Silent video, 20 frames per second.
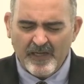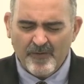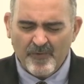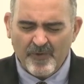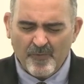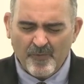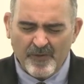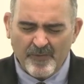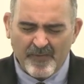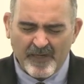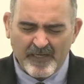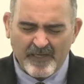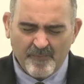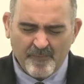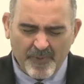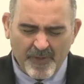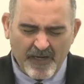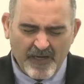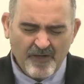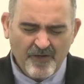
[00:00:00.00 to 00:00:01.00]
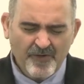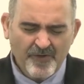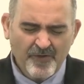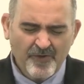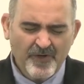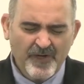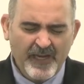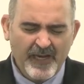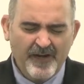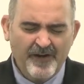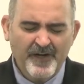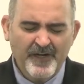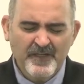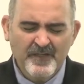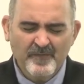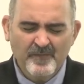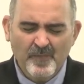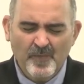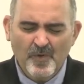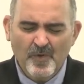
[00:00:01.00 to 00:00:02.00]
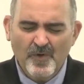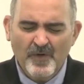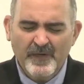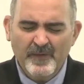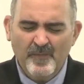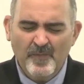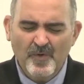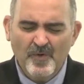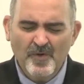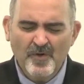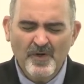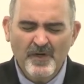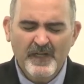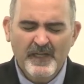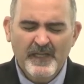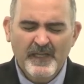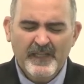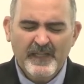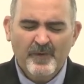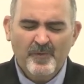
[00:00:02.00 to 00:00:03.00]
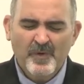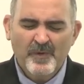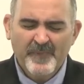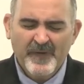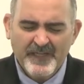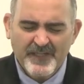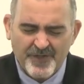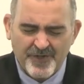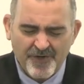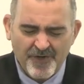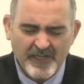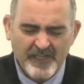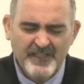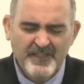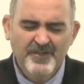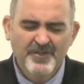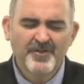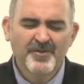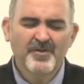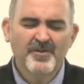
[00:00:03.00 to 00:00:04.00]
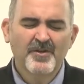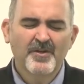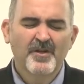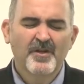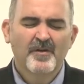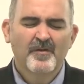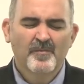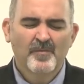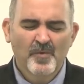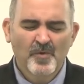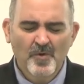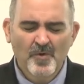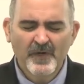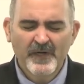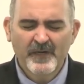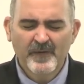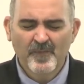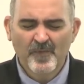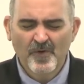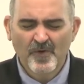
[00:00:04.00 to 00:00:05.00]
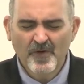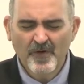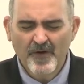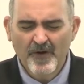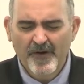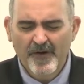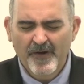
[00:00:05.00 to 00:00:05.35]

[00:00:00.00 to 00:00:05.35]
that we may depend on your character more and more, that we may trust you more and more.